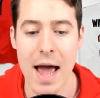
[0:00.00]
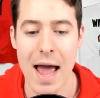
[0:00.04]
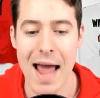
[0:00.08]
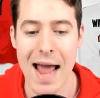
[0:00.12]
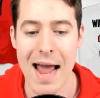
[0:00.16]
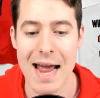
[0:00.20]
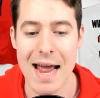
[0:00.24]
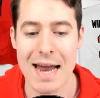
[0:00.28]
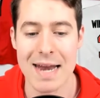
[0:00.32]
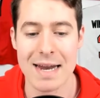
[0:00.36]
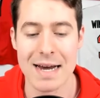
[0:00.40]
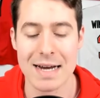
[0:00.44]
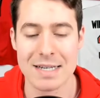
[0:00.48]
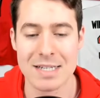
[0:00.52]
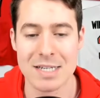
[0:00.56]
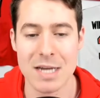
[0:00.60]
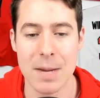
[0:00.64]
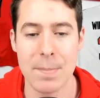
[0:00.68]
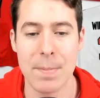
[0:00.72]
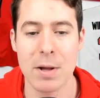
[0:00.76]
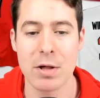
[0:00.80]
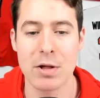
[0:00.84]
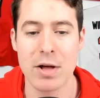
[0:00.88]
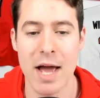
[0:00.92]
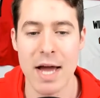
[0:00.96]
And
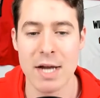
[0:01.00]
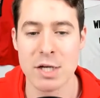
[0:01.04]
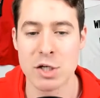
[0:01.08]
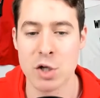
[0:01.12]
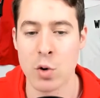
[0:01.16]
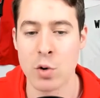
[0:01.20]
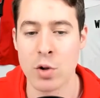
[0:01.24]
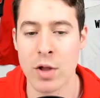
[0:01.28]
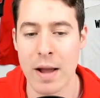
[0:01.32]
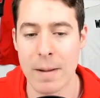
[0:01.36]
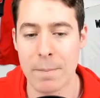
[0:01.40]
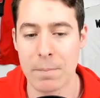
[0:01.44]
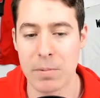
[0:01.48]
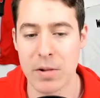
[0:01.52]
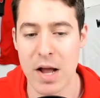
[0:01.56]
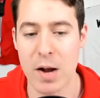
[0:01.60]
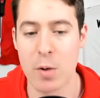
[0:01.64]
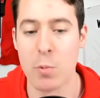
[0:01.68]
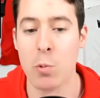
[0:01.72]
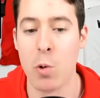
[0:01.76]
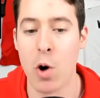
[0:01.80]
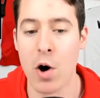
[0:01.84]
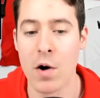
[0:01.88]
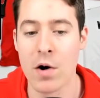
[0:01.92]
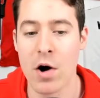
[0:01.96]
typically, I don't like playing
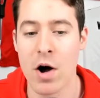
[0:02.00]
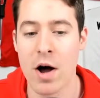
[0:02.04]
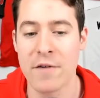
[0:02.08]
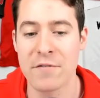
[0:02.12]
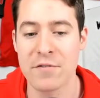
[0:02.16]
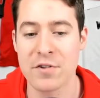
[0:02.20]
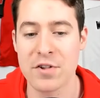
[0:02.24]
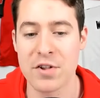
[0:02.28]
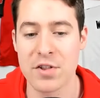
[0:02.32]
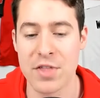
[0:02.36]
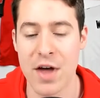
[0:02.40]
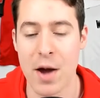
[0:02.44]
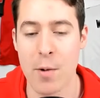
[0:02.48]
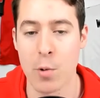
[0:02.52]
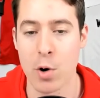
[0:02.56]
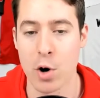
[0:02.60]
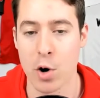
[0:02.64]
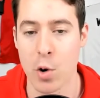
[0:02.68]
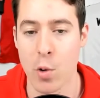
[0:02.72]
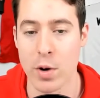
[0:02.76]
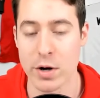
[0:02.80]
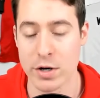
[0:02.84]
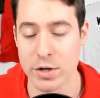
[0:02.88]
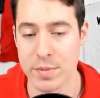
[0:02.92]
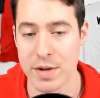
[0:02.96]
one-offs that were
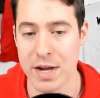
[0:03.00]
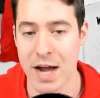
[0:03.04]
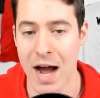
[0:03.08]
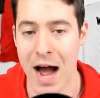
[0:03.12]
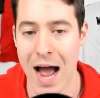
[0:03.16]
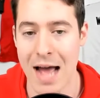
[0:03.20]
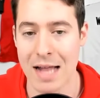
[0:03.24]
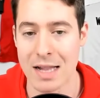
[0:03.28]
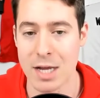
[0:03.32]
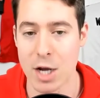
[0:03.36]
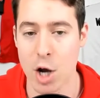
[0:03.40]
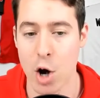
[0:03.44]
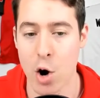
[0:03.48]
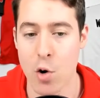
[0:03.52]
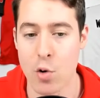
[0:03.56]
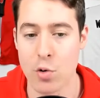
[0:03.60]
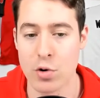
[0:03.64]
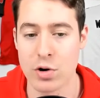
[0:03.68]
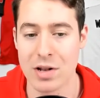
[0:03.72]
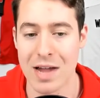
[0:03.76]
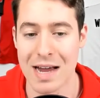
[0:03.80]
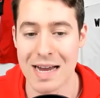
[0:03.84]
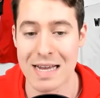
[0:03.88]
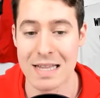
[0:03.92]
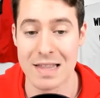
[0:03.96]
going to be highly owned,
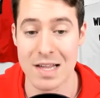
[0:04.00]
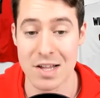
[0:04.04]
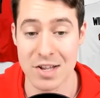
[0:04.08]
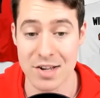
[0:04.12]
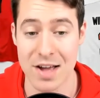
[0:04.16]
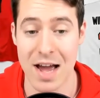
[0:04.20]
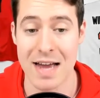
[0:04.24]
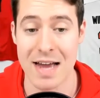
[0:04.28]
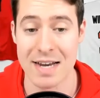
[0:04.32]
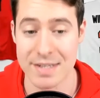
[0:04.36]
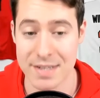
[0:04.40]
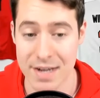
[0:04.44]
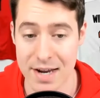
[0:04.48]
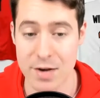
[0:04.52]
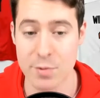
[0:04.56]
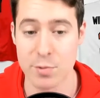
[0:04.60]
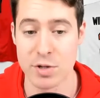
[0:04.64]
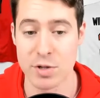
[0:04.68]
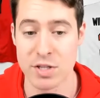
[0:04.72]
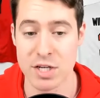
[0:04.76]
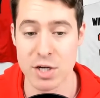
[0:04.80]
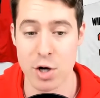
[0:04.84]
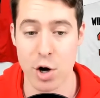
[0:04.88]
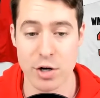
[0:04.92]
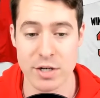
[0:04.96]
like this guy did
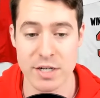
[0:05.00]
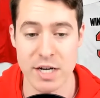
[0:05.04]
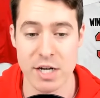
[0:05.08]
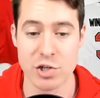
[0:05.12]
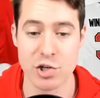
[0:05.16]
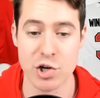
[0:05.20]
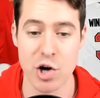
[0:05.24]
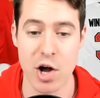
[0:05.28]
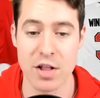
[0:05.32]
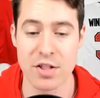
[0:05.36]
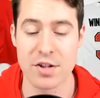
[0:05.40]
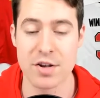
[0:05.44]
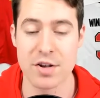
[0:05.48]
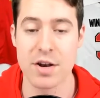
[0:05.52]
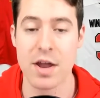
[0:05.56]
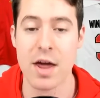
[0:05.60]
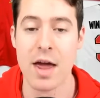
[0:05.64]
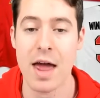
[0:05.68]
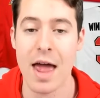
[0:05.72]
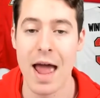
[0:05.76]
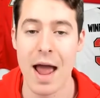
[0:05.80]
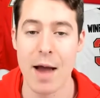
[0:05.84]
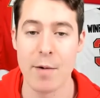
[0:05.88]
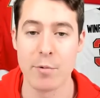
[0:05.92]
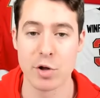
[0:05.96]
with Deontay Johnson
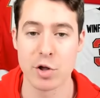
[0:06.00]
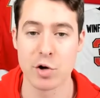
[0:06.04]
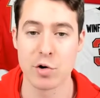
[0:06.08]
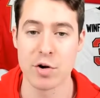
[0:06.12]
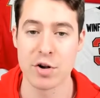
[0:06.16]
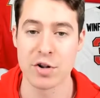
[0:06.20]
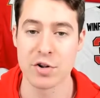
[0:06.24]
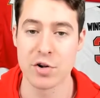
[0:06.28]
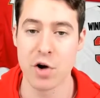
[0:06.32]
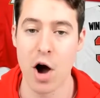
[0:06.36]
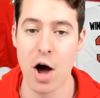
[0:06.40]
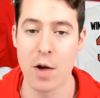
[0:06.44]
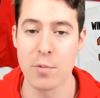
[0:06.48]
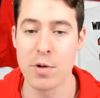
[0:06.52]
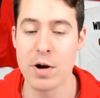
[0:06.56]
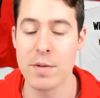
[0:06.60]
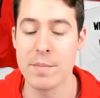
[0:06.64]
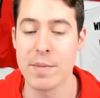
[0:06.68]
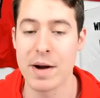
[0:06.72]
and with Chris Godwin.